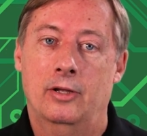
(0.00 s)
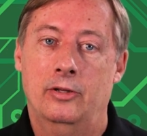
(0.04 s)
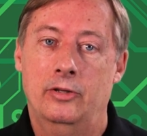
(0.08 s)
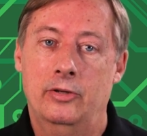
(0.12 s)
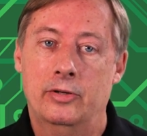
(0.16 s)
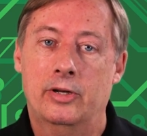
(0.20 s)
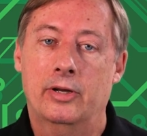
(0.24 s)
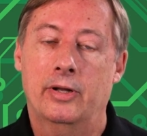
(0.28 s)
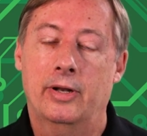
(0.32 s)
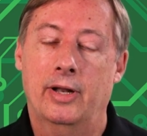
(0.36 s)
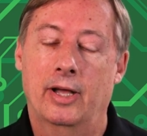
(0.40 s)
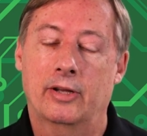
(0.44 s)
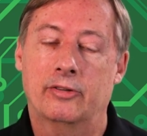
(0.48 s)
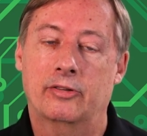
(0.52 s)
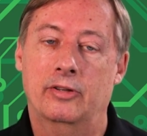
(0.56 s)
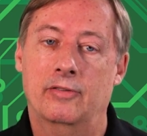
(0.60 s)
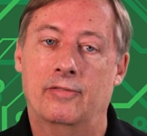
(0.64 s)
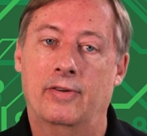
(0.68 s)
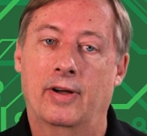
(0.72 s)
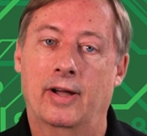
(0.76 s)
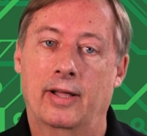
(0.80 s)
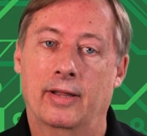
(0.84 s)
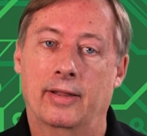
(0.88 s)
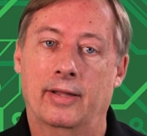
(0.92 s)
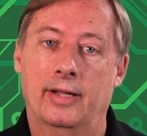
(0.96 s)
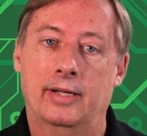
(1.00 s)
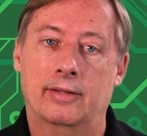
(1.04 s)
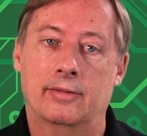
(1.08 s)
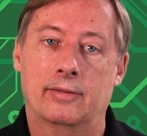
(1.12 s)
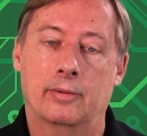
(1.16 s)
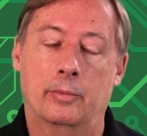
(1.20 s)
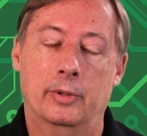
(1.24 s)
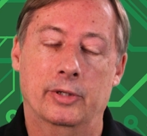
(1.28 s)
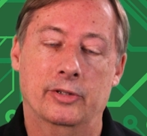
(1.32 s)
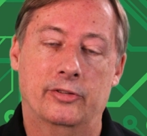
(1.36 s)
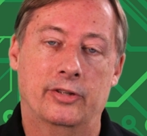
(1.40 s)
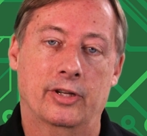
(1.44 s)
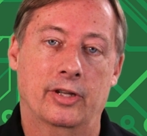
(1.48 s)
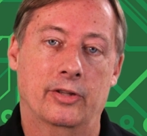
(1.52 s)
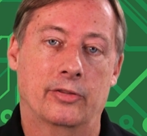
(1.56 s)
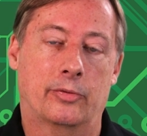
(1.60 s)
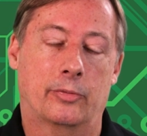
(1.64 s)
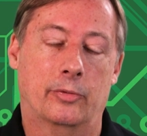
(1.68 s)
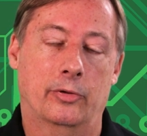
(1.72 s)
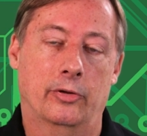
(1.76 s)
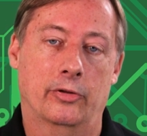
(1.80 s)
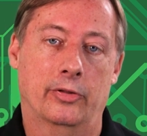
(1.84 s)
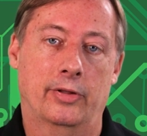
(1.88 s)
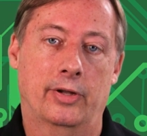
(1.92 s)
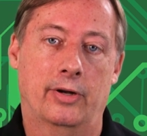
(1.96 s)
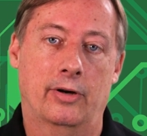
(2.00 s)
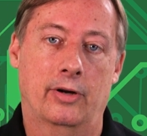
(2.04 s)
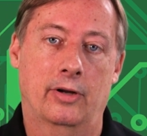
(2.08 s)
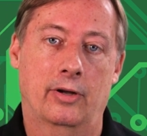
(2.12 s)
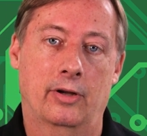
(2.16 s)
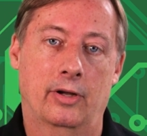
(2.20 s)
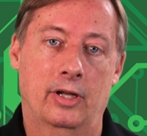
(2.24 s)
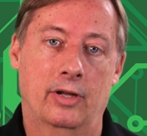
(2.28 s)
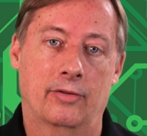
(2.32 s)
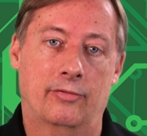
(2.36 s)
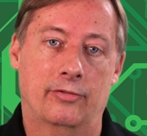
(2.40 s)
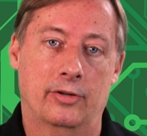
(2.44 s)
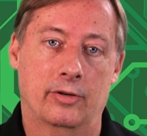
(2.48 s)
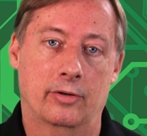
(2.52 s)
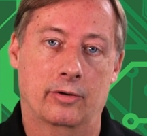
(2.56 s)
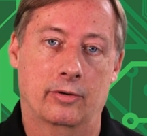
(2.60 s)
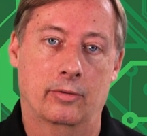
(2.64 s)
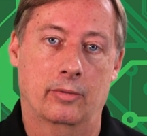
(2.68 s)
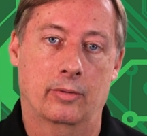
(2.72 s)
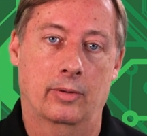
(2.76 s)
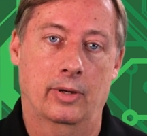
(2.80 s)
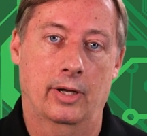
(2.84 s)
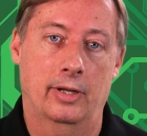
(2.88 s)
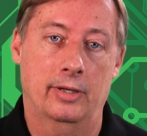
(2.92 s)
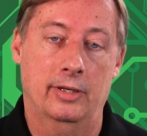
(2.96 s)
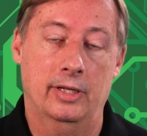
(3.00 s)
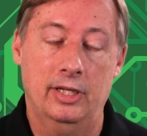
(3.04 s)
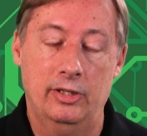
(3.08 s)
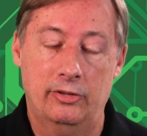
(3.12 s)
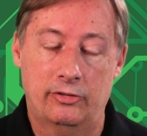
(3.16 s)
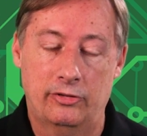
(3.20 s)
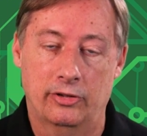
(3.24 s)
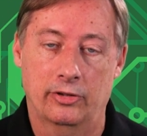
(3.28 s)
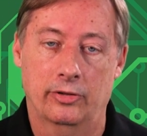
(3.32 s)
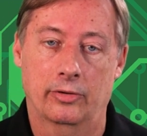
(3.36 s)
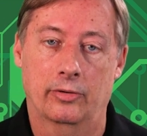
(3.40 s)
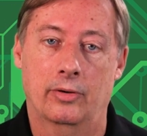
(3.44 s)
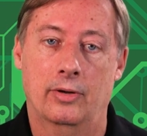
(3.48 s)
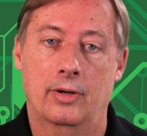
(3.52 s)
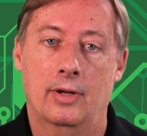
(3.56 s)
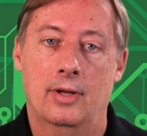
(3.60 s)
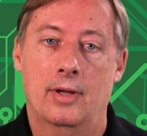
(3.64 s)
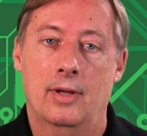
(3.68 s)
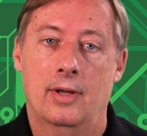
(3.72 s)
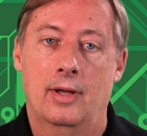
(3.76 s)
you could actually violate the one-tenth rule there if you uh, need to.